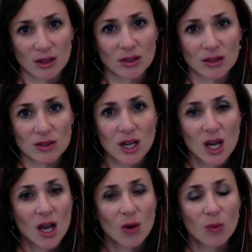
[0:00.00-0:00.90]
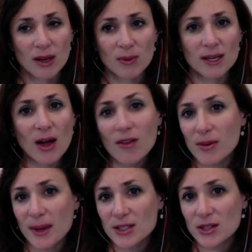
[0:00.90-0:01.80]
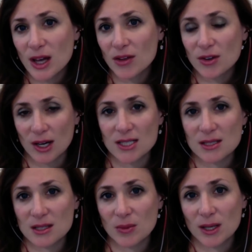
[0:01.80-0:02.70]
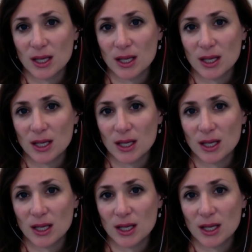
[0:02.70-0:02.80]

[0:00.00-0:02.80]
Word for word: girls. We we now have a mental health crisis that we